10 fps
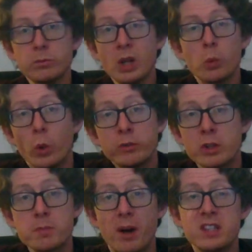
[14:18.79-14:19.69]
One
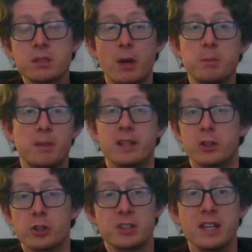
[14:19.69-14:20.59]
response might be there
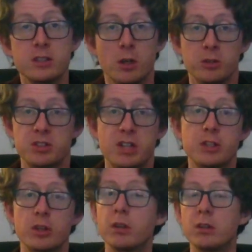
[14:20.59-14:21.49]
just is no
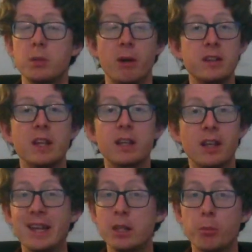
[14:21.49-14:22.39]
distinction. You might think
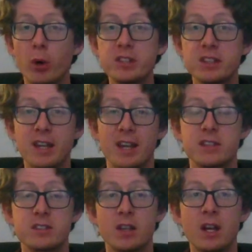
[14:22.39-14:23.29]
in the poison
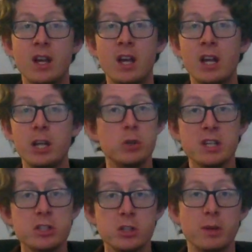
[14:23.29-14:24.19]
case, you
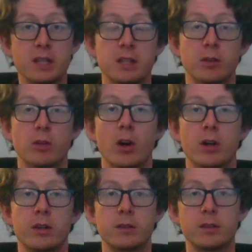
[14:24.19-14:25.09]
didn't do anything
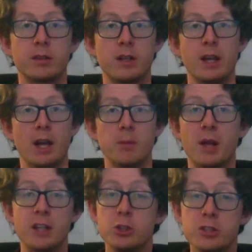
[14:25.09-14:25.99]
wrong. Um,
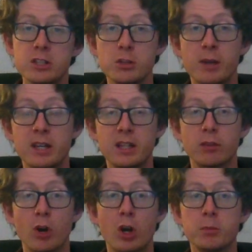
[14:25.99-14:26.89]
and you didn't do anything
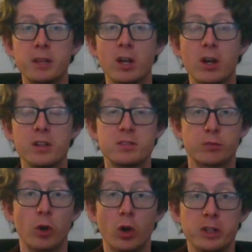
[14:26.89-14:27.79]
wrong because,
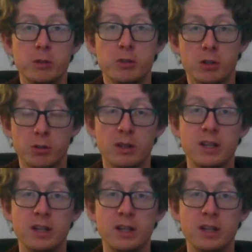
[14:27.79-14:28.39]
for all you knew,